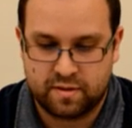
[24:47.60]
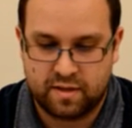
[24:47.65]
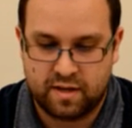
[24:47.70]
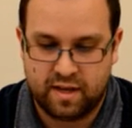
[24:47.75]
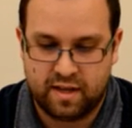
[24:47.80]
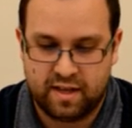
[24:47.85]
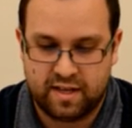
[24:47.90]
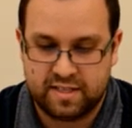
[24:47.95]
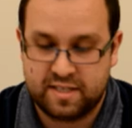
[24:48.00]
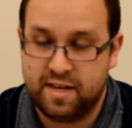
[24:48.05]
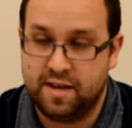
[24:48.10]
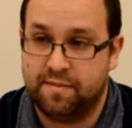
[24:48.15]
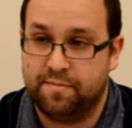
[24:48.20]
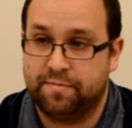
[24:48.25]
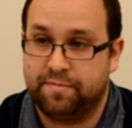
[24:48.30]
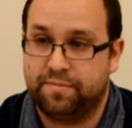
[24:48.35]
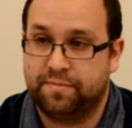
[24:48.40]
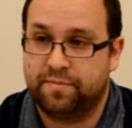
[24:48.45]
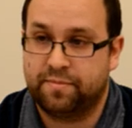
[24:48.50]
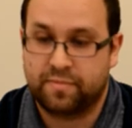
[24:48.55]
And that's it.
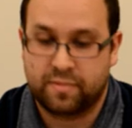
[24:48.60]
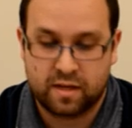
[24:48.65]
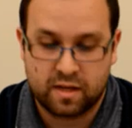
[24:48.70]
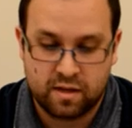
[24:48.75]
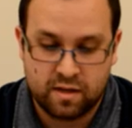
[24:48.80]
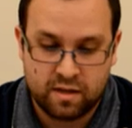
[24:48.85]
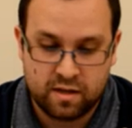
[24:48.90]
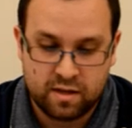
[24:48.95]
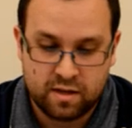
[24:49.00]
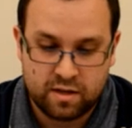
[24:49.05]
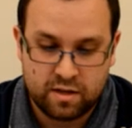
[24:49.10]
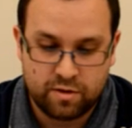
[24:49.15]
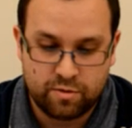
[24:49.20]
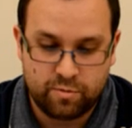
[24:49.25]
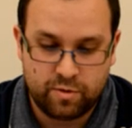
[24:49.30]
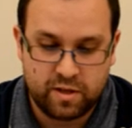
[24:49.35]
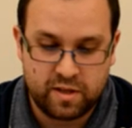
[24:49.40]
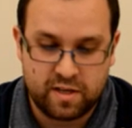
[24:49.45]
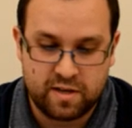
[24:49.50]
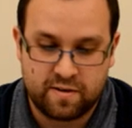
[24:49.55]

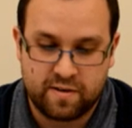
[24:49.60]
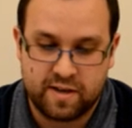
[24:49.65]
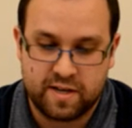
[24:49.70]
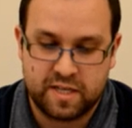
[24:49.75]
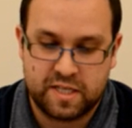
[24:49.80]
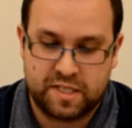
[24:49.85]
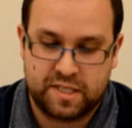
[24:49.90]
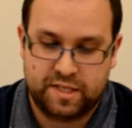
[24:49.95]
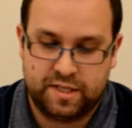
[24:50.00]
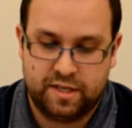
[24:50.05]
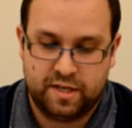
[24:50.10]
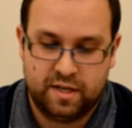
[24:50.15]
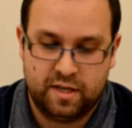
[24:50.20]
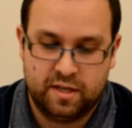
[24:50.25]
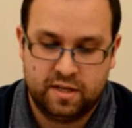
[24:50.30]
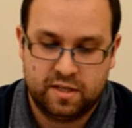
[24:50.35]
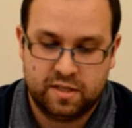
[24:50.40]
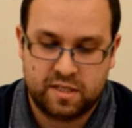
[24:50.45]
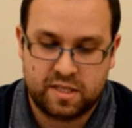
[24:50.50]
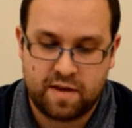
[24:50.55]
Really nice.
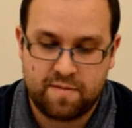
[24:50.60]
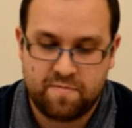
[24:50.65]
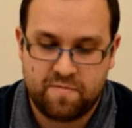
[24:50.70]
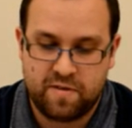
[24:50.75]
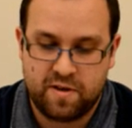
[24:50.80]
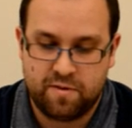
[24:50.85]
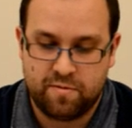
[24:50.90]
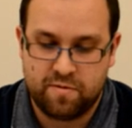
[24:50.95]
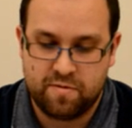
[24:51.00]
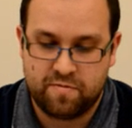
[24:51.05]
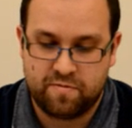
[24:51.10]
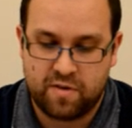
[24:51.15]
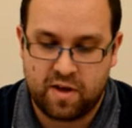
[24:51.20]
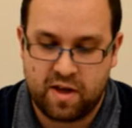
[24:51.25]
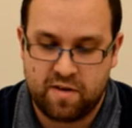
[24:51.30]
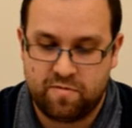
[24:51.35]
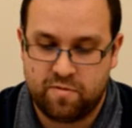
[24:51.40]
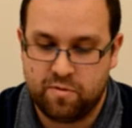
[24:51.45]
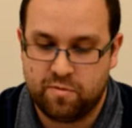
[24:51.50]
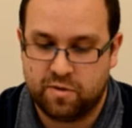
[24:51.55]
Same thing with
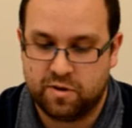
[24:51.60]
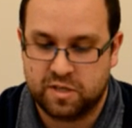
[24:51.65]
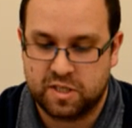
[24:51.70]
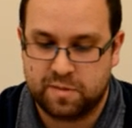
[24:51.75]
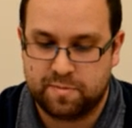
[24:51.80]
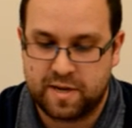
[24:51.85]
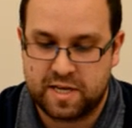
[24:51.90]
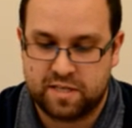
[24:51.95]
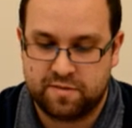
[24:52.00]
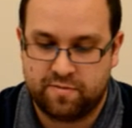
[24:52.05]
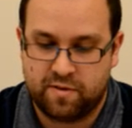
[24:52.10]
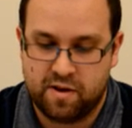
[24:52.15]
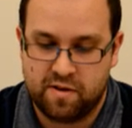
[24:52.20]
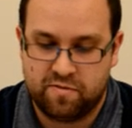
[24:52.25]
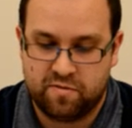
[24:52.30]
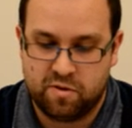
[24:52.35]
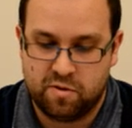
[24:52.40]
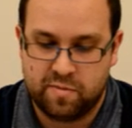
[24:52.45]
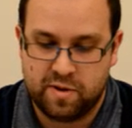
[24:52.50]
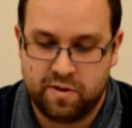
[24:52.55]
if we want to specify a
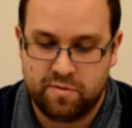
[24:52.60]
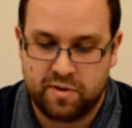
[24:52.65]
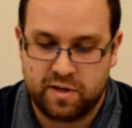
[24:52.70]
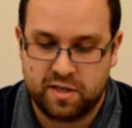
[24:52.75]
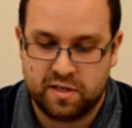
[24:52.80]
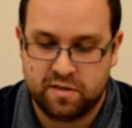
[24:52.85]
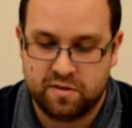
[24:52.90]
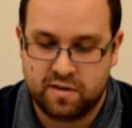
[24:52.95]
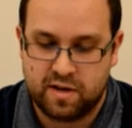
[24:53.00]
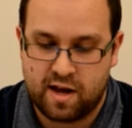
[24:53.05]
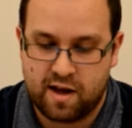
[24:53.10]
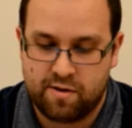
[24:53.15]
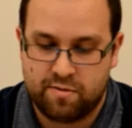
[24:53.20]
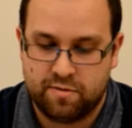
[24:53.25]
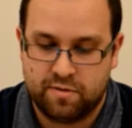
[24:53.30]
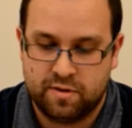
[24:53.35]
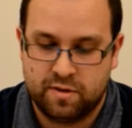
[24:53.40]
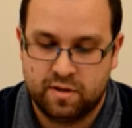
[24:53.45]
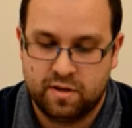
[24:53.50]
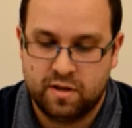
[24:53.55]
format, we can do
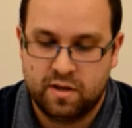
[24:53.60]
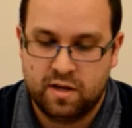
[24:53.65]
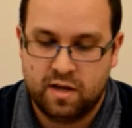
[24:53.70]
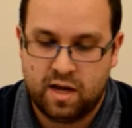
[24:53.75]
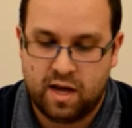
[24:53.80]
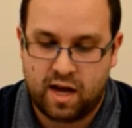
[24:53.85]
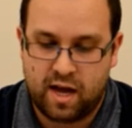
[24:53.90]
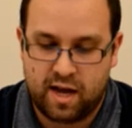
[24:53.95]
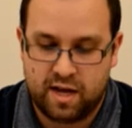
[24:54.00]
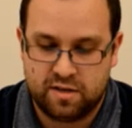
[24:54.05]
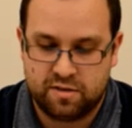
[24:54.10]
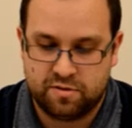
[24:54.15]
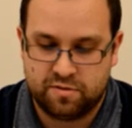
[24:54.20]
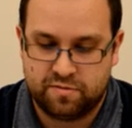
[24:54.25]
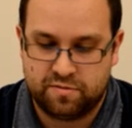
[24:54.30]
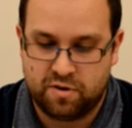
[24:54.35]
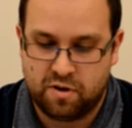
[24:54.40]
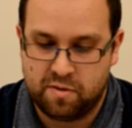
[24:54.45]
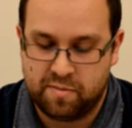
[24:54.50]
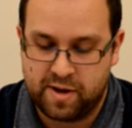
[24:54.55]
now dot
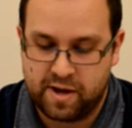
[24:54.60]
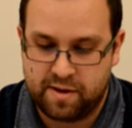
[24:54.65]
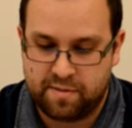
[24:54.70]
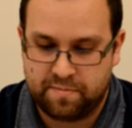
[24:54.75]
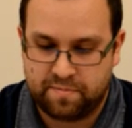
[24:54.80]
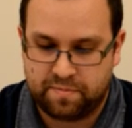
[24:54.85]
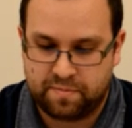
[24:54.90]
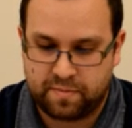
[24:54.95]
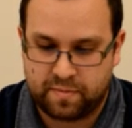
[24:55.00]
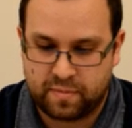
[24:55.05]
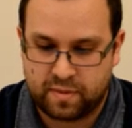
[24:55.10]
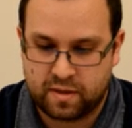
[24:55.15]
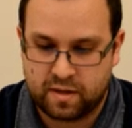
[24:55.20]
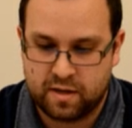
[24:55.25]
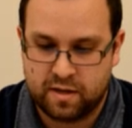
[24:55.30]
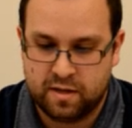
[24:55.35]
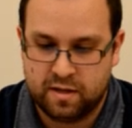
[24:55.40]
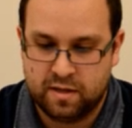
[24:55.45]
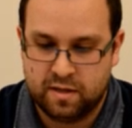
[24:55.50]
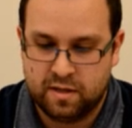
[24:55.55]
format
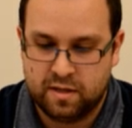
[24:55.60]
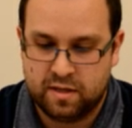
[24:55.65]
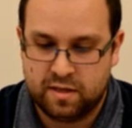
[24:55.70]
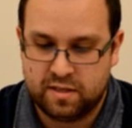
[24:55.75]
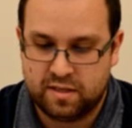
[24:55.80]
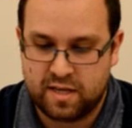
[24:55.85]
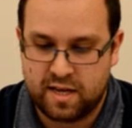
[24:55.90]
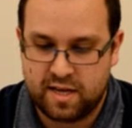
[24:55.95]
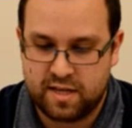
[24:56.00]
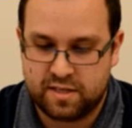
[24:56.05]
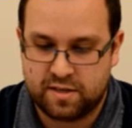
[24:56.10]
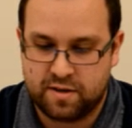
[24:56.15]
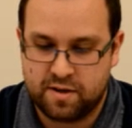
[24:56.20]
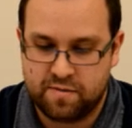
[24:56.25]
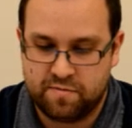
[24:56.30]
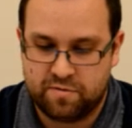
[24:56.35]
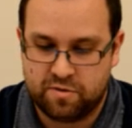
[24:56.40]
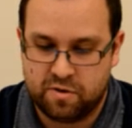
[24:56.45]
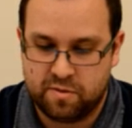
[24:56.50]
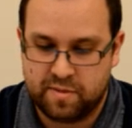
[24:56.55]
date
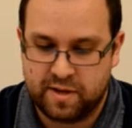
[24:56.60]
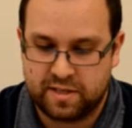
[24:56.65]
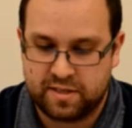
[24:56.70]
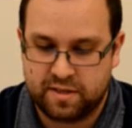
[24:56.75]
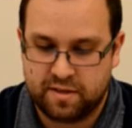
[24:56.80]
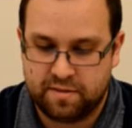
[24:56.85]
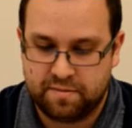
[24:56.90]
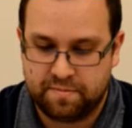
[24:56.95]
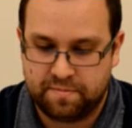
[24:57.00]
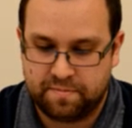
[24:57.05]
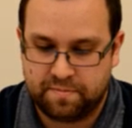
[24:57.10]
time formatter,